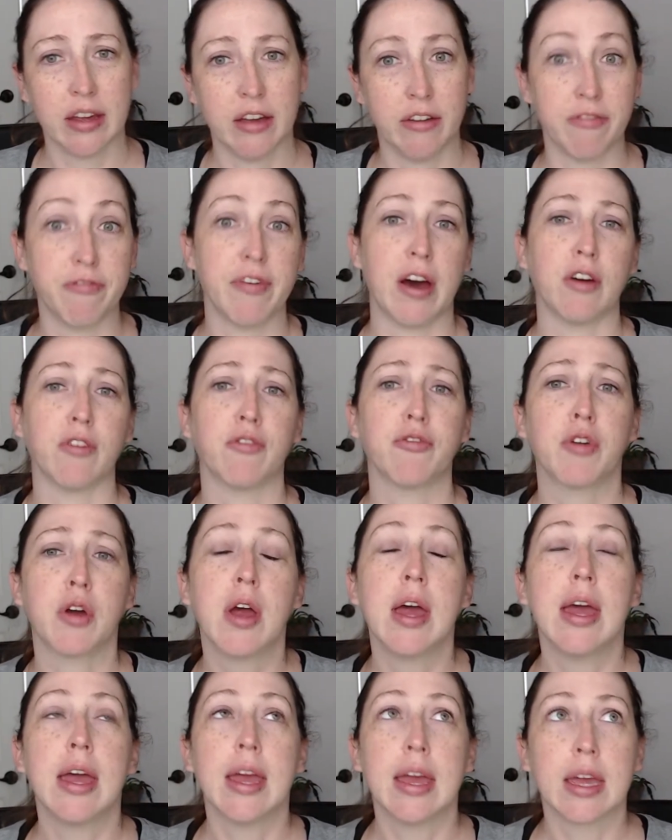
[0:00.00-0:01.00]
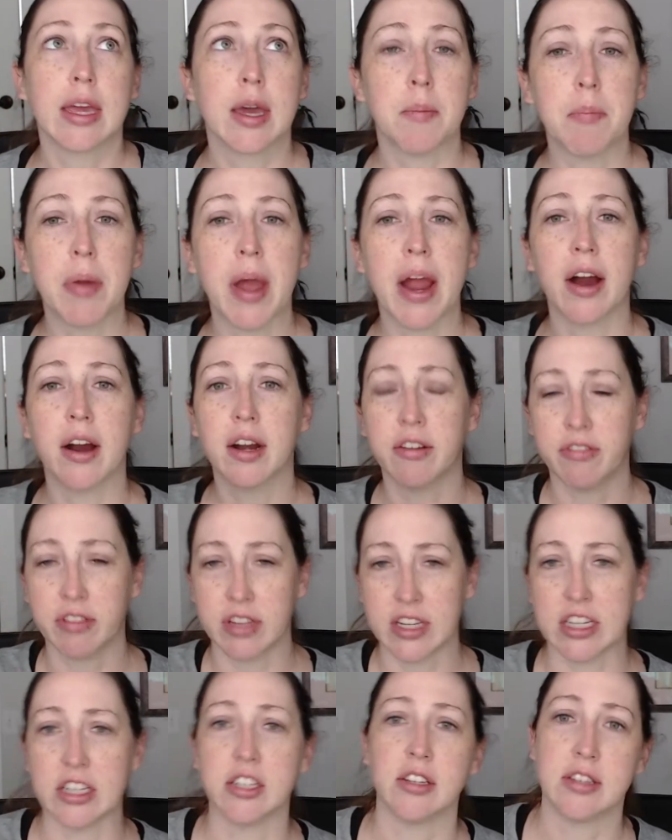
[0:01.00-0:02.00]
It felt
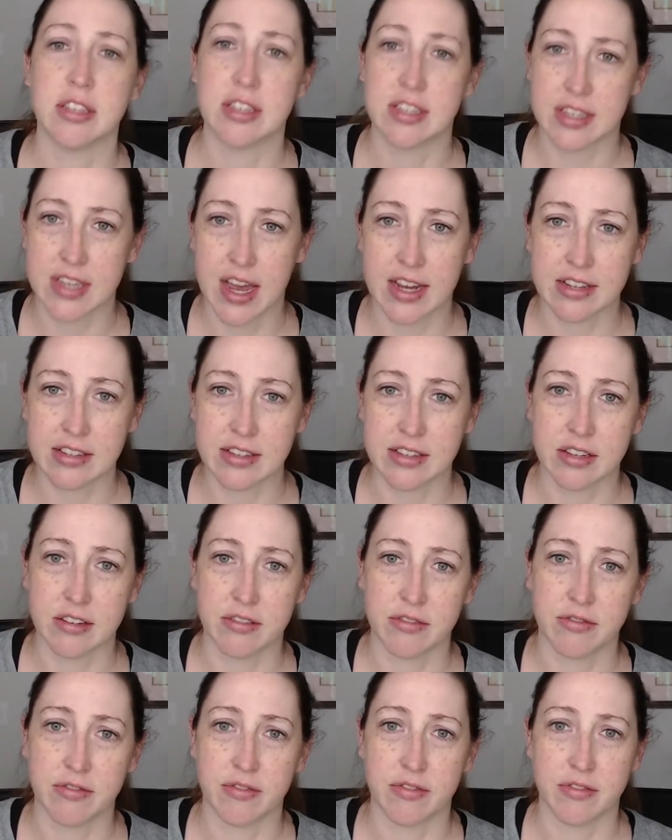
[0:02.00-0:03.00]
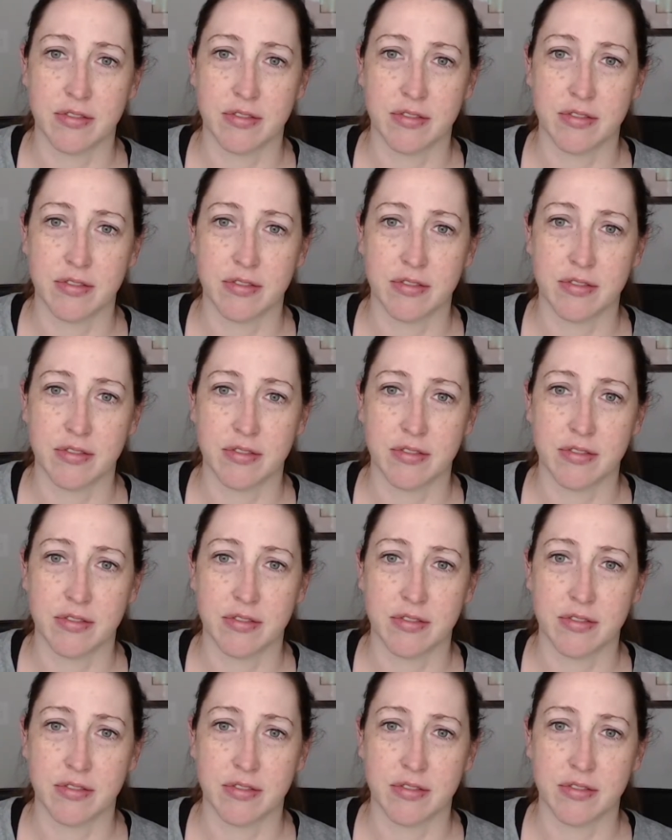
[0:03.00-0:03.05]
comparatively to the size of